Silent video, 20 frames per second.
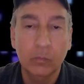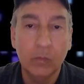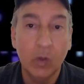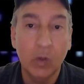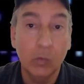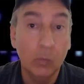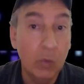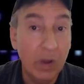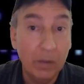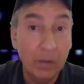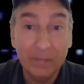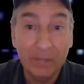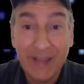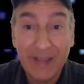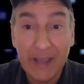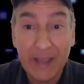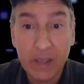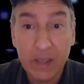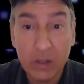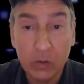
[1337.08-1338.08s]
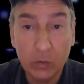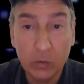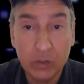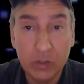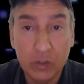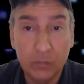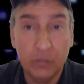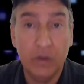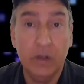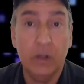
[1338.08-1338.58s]
Well, that concludes this
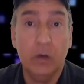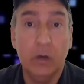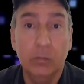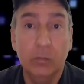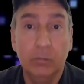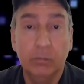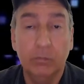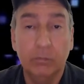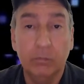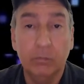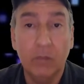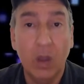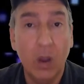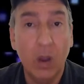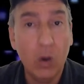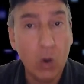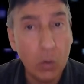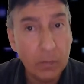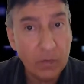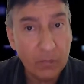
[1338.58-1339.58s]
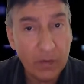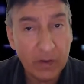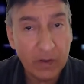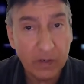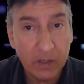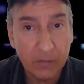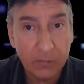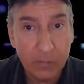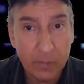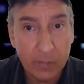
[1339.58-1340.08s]
video. I hope you found the
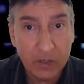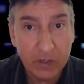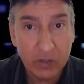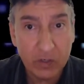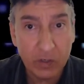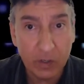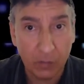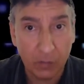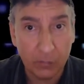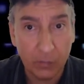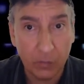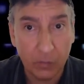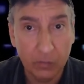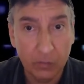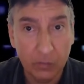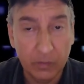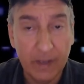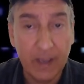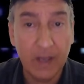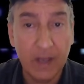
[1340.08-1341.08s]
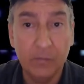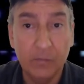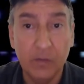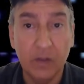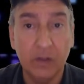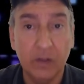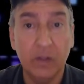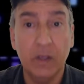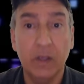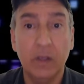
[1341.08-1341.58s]
information helpful, and if you
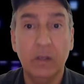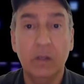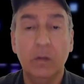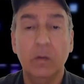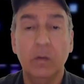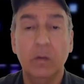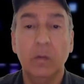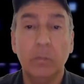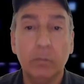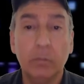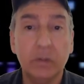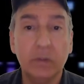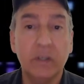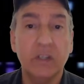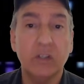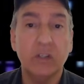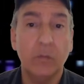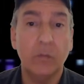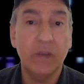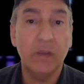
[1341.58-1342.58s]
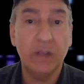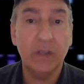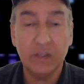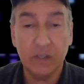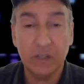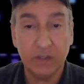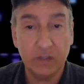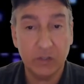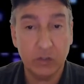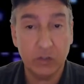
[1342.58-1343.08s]
did, please don't forget to
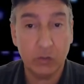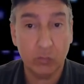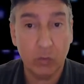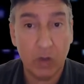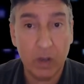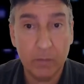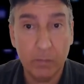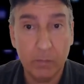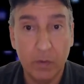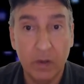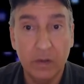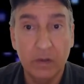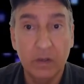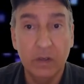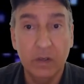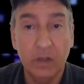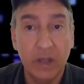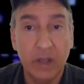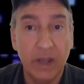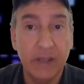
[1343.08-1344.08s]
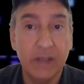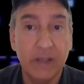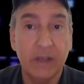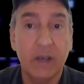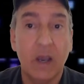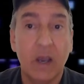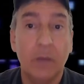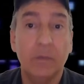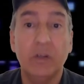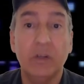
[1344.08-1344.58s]
hit the subscribe button, like,
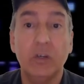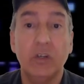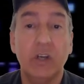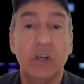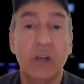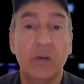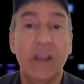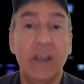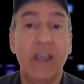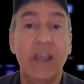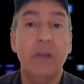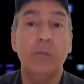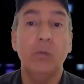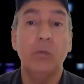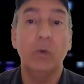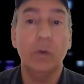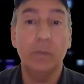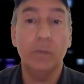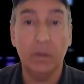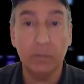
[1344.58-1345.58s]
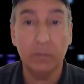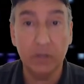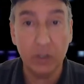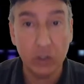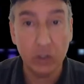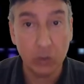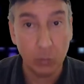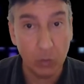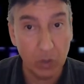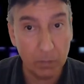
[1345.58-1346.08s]
comment, and share. And if you want to be updated
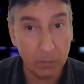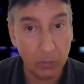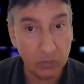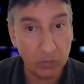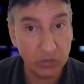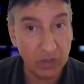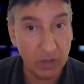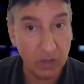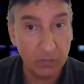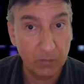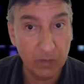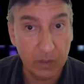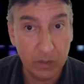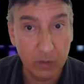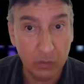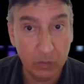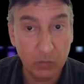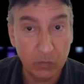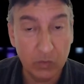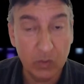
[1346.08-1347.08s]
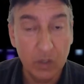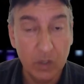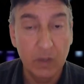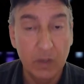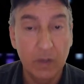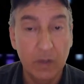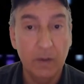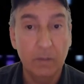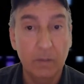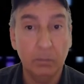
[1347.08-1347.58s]
to when I post any videos,
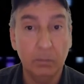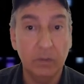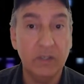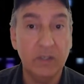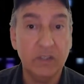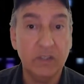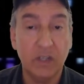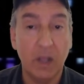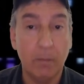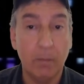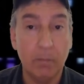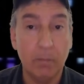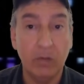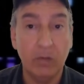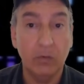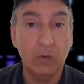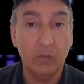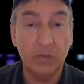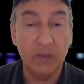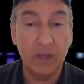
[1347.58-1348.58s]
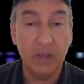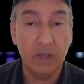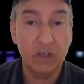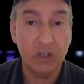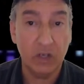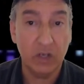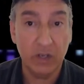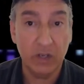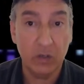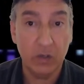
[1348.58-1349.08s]
please hit that bell
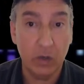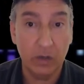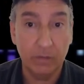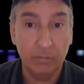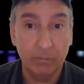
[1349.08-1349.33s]
notification icon.